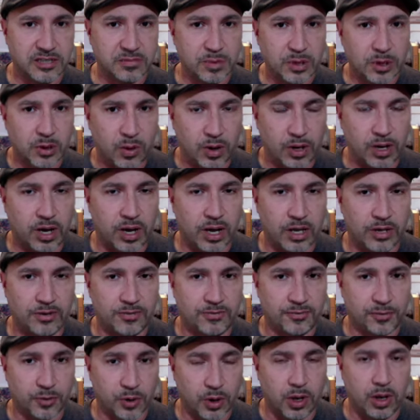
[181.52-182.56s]
been going on
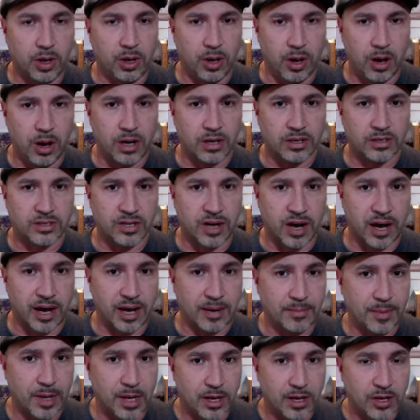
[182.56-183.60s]
for a long
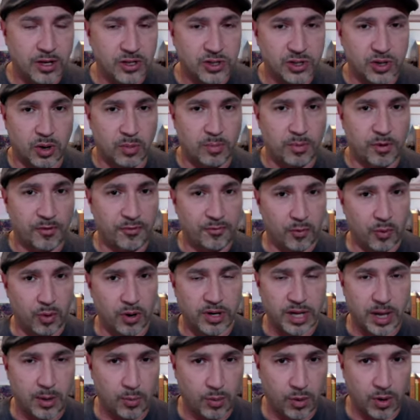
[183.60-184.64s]
time. So before
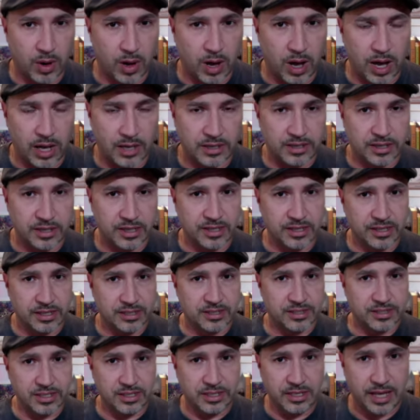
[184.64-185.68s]
they were on the
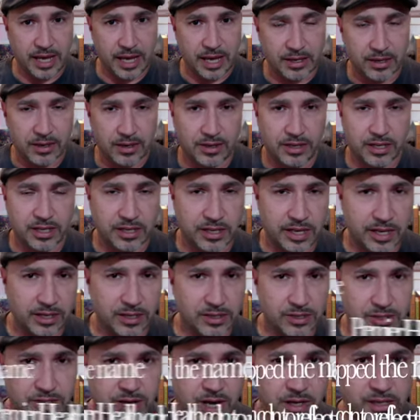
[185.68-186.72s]
CDN, on the Canadian
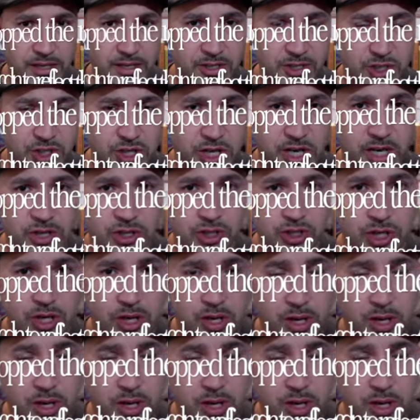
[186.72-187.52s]
Stock Exchange,